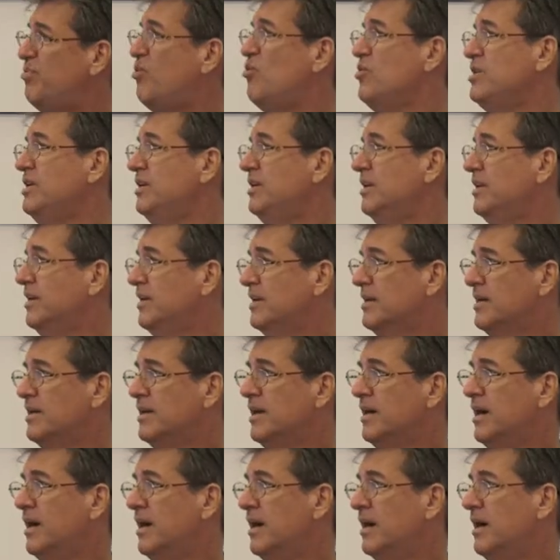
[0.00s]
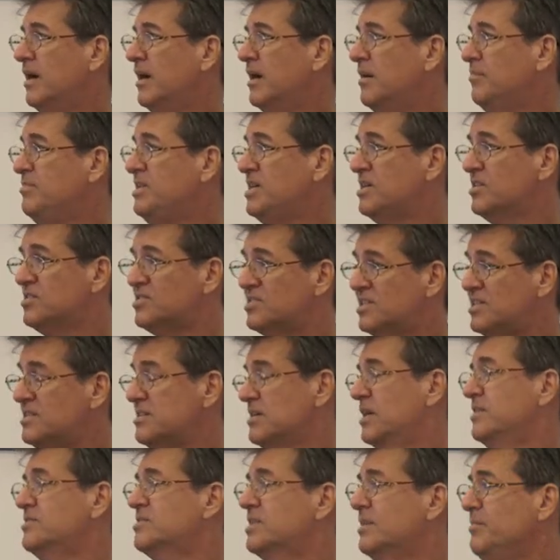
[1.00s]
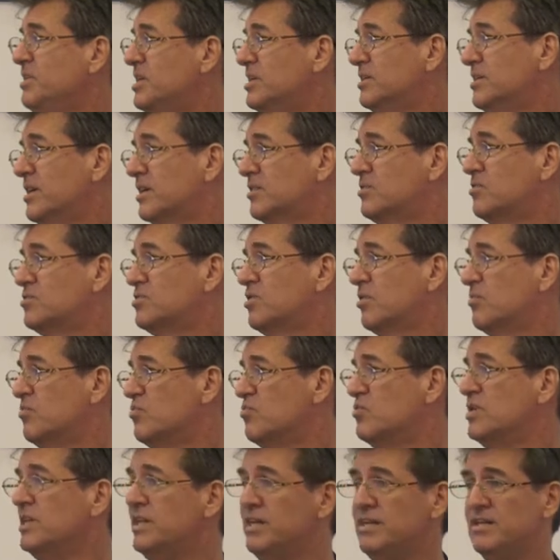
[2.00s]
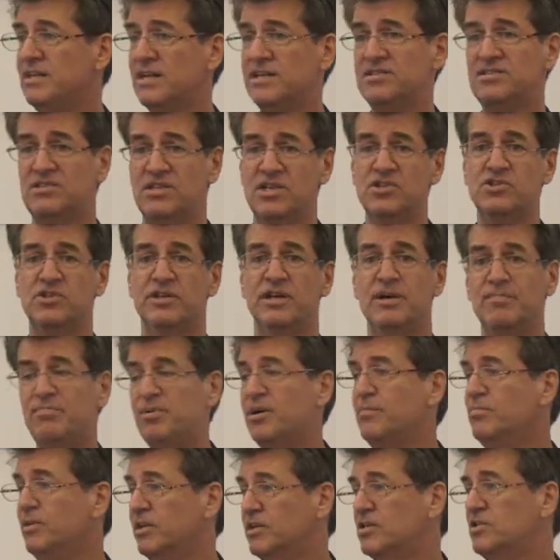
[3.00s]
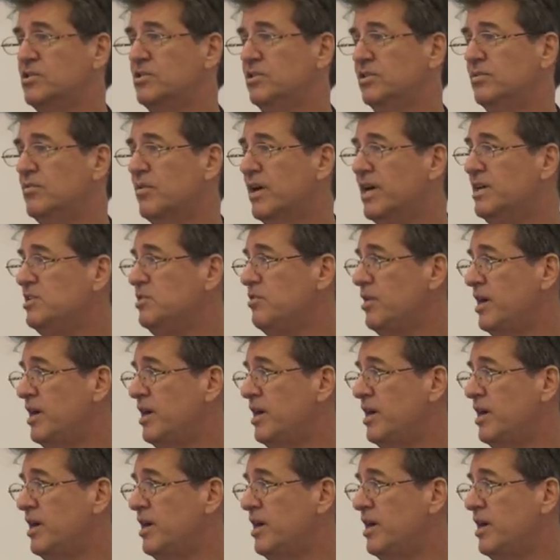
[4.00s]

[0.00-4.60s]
point, uh, because uh, semiconductors are really essentially a public good, right?